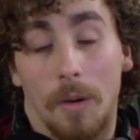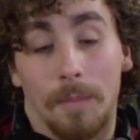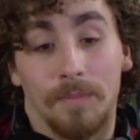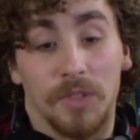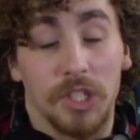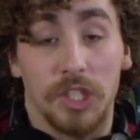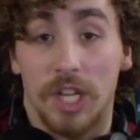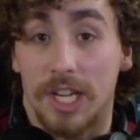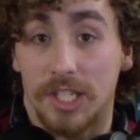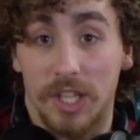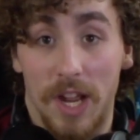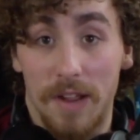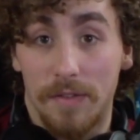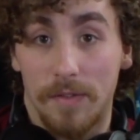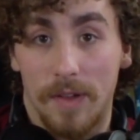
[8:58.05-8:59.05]
Stay
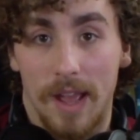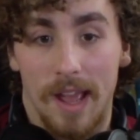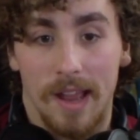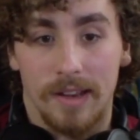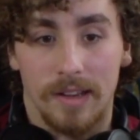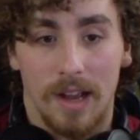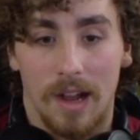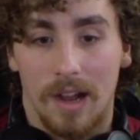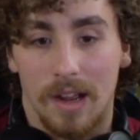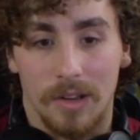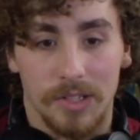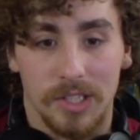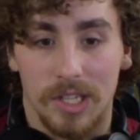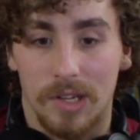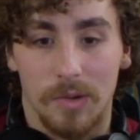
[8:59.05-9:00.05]
safe, and I'll
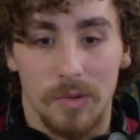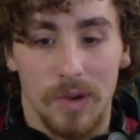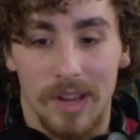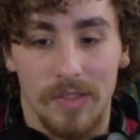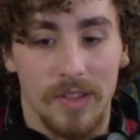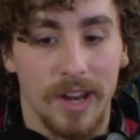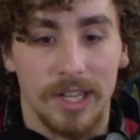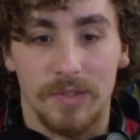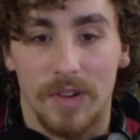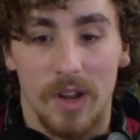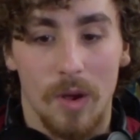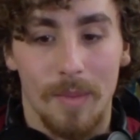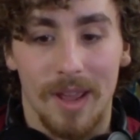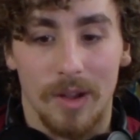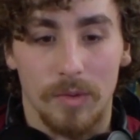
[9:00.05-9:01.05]
see you in the next video I
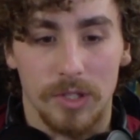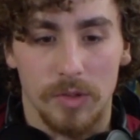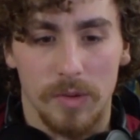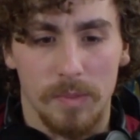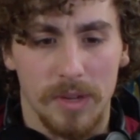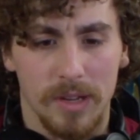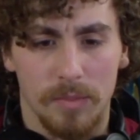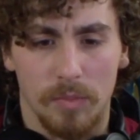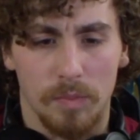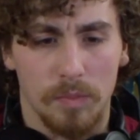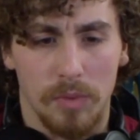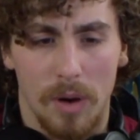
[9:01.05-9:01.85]
make, which will be probably